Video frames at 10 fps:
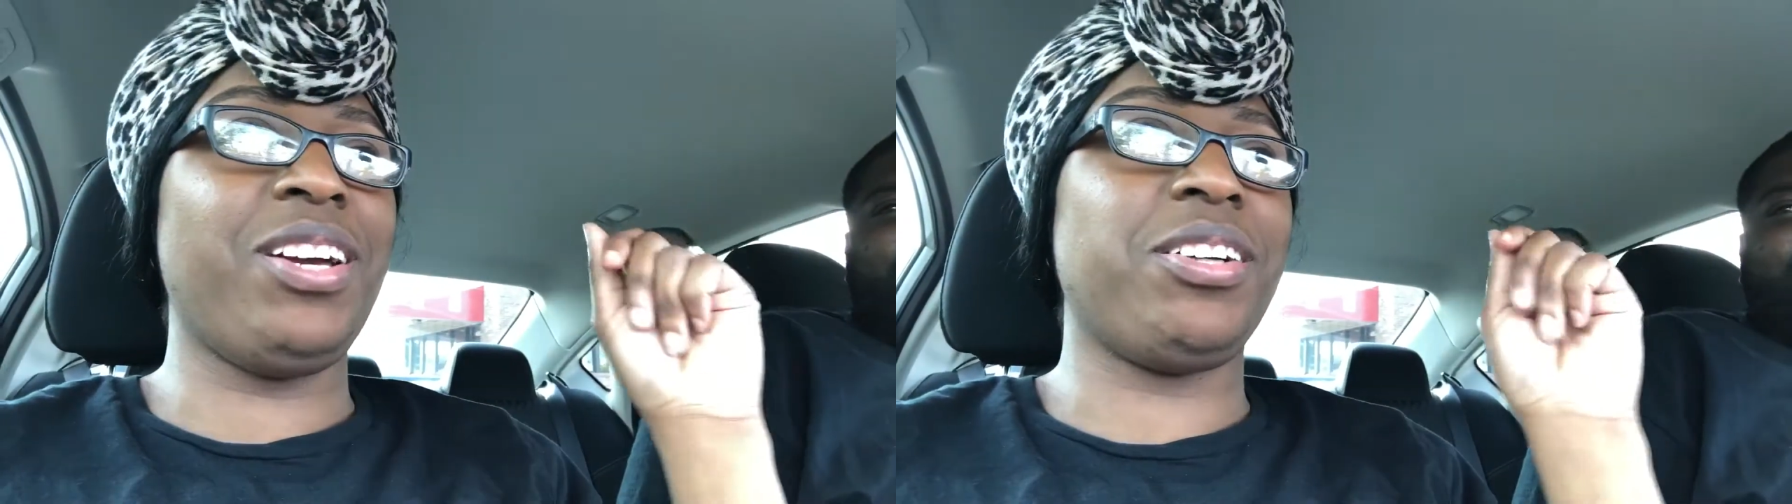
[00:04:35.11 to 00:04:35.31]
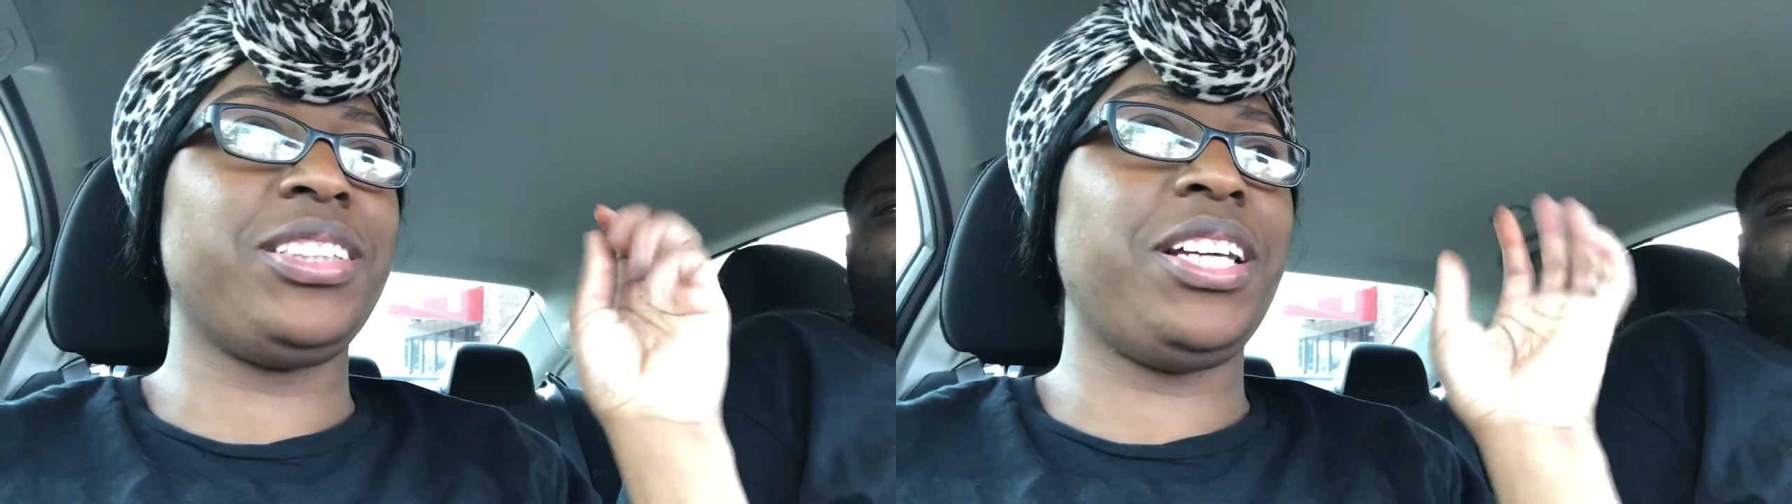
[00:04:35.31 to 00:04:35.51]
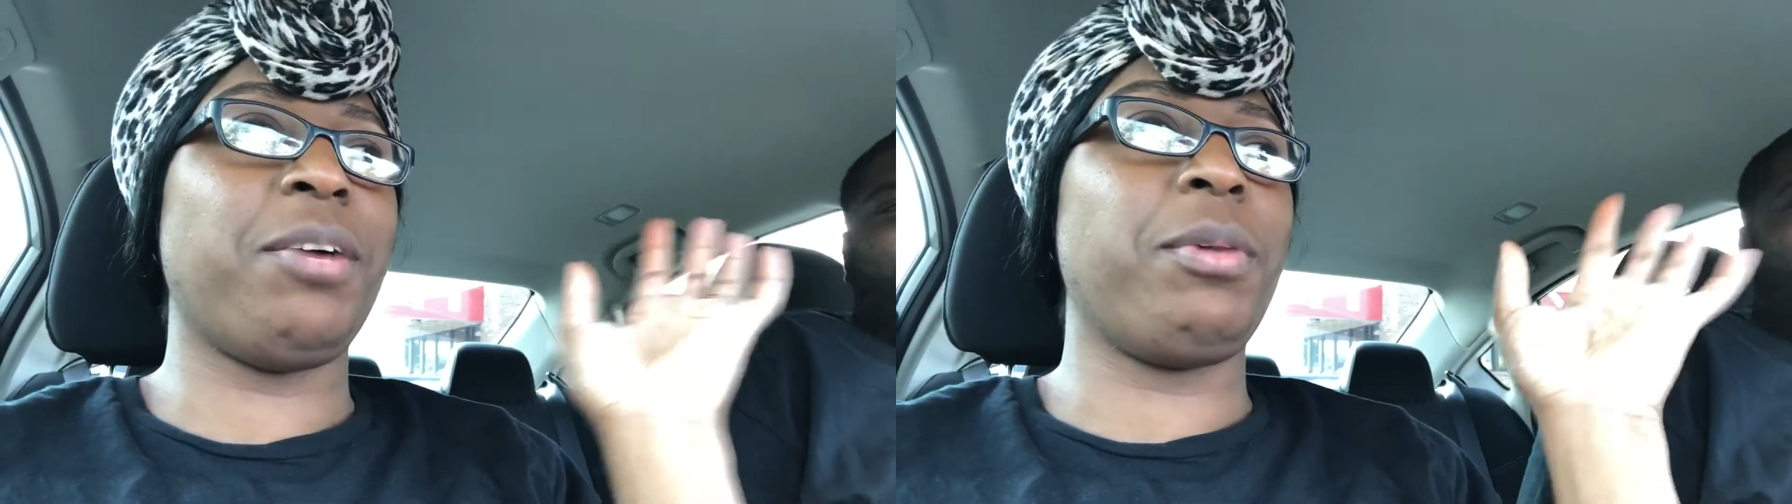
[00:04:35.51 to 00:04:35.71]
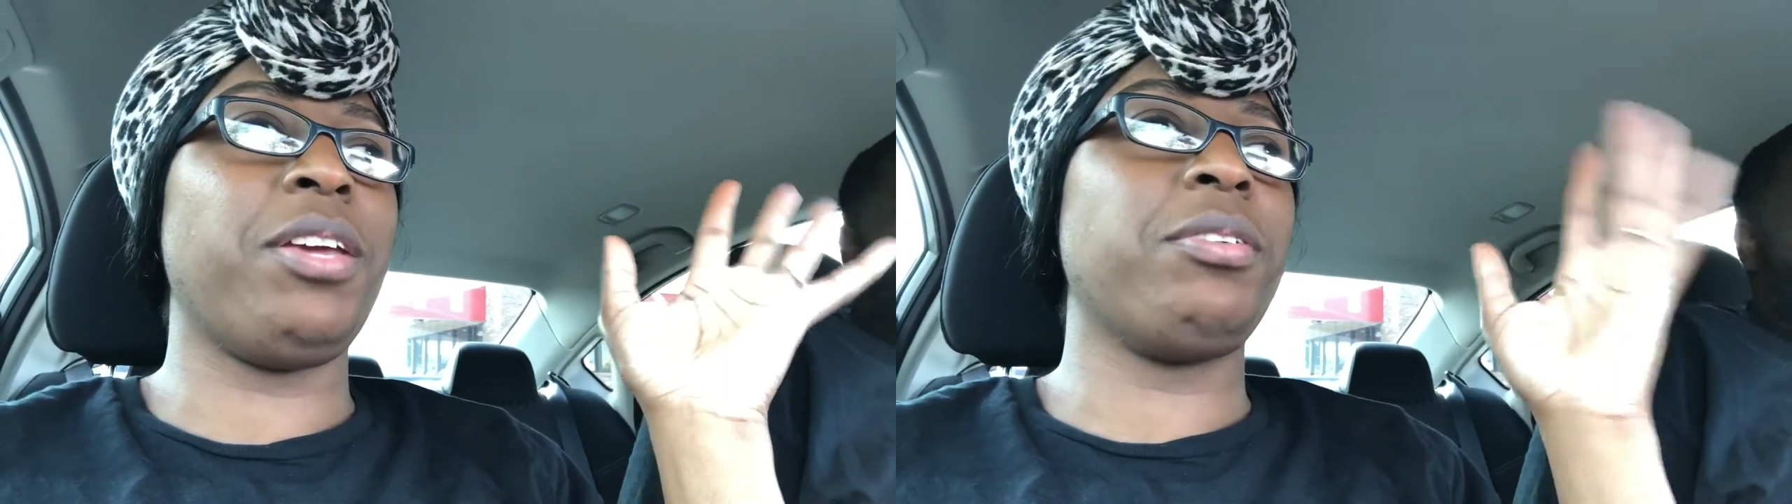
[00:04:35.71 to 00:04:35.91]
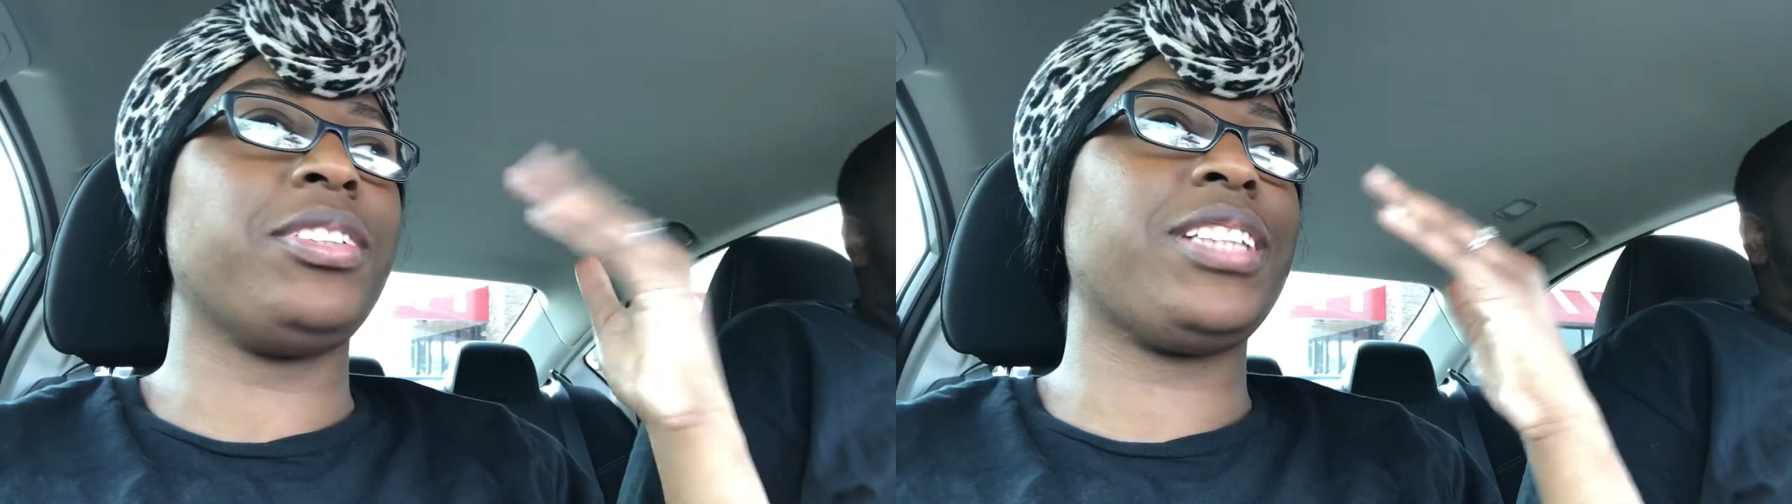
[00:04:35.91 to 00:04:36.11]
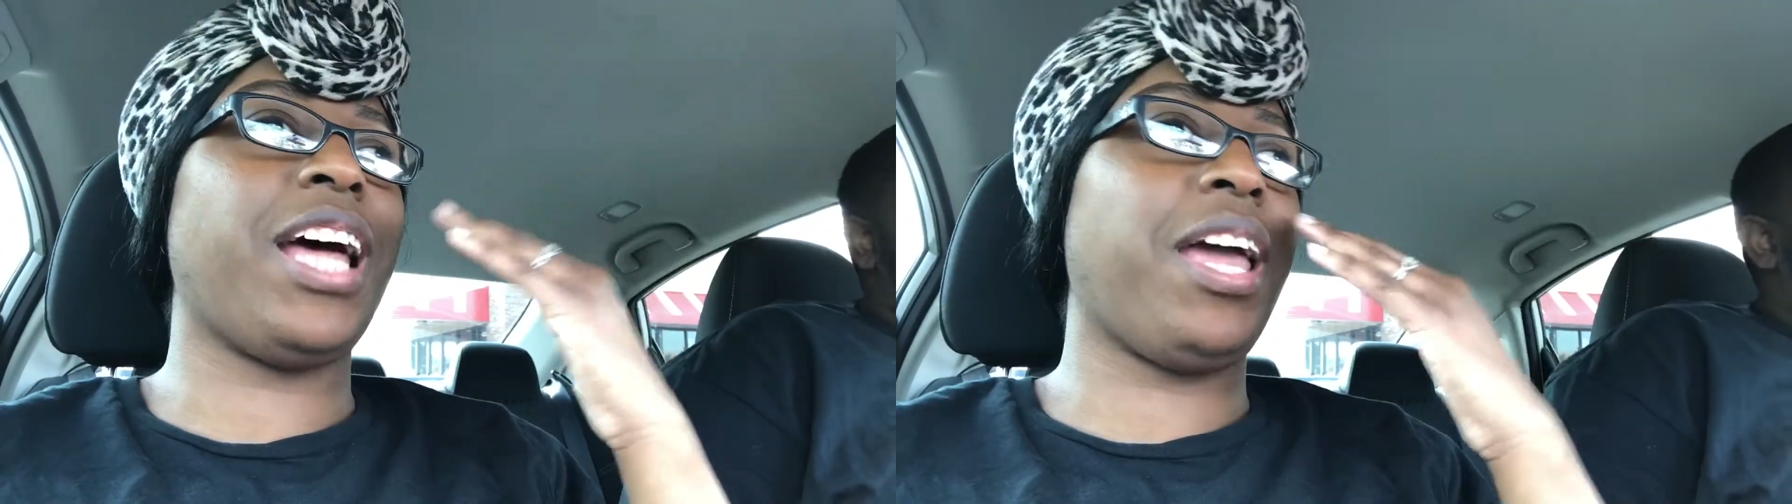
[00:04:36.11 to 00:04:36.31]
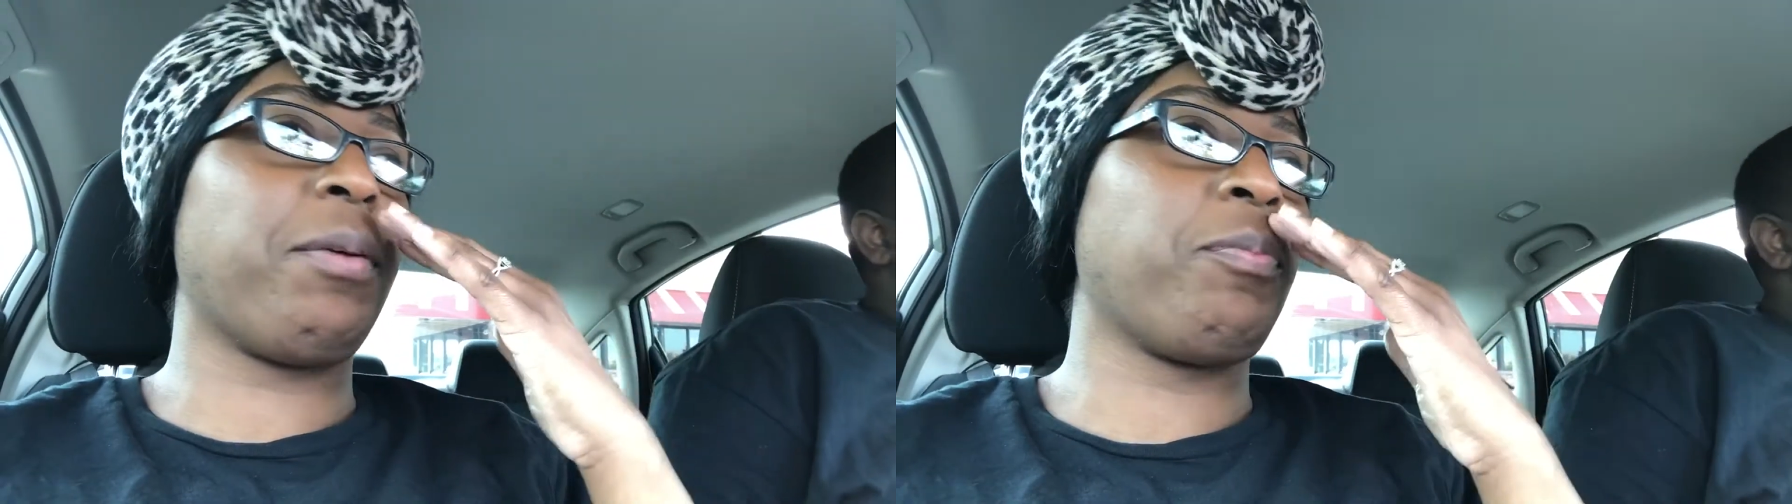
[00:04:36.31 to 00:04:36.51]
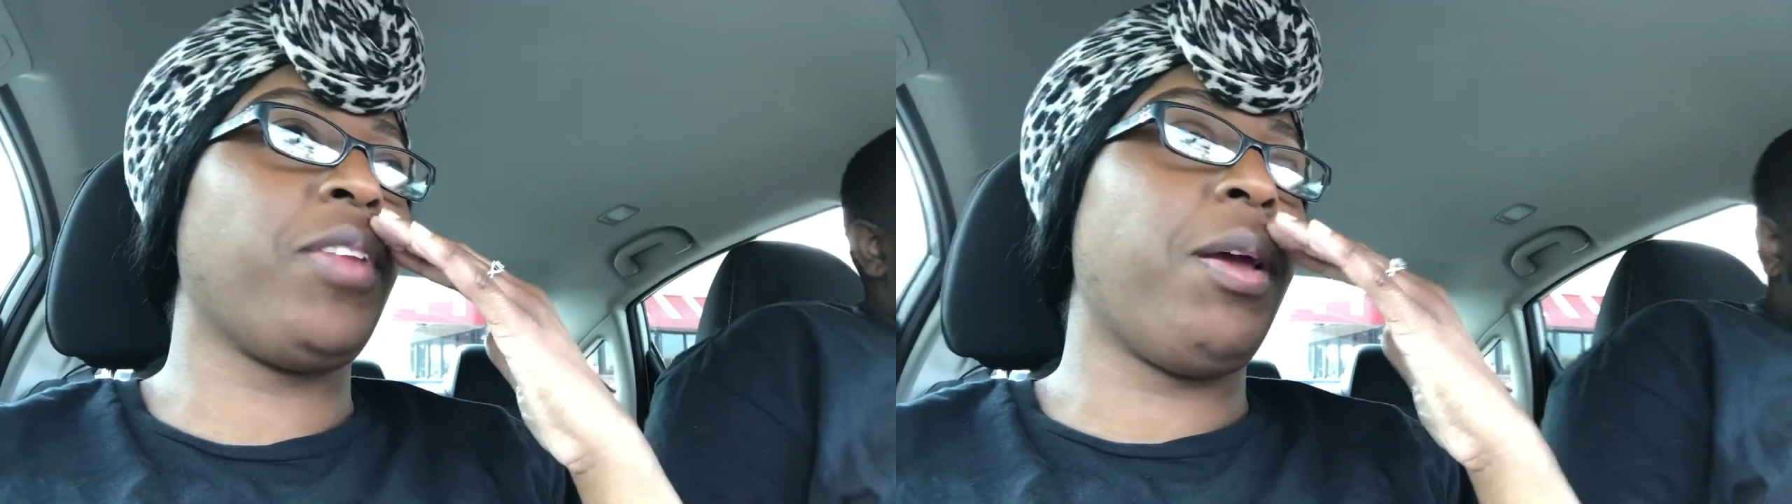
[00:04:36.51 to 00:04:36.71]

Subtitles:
gonna tell me, he was like,